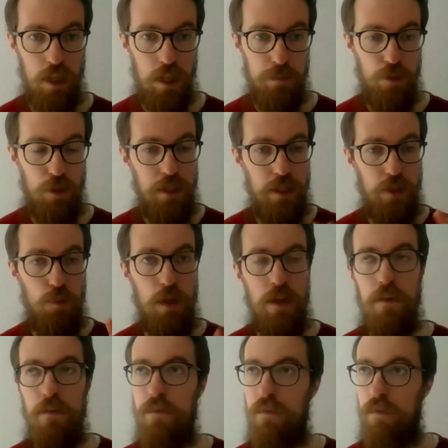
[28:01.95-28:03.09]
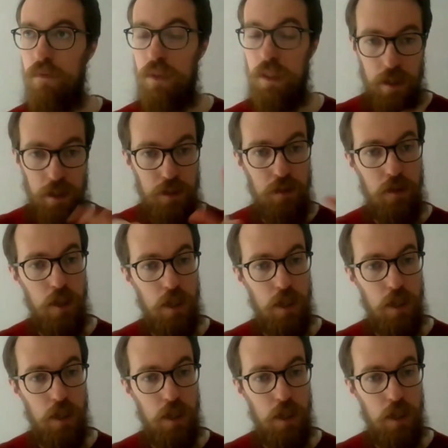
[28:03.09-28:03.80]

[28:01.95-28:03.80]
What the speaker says: collaborated with the National